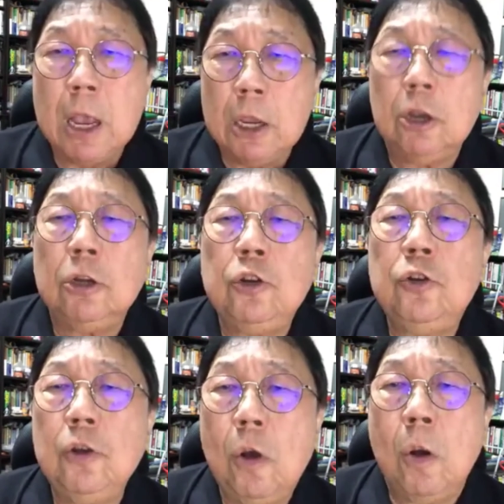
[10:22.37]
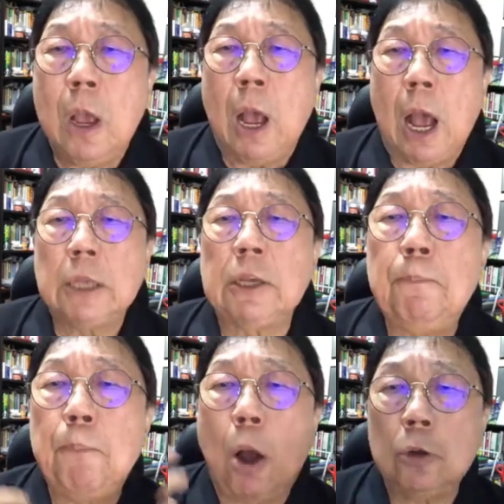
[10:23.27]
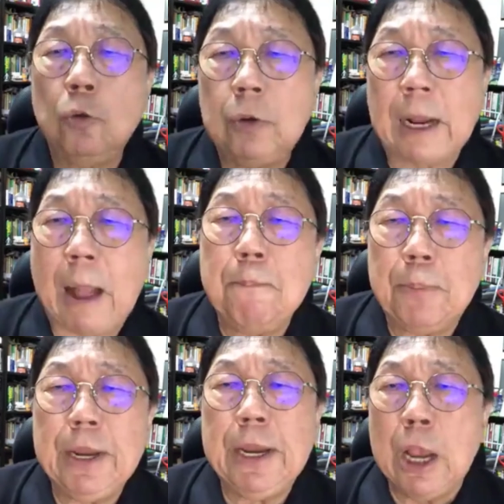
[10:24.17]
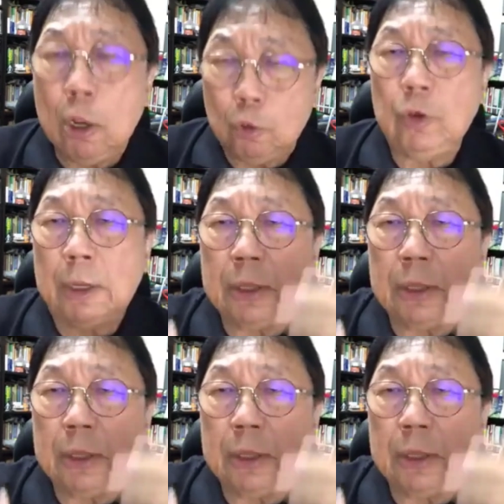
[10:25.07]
You got to show support to the company, to your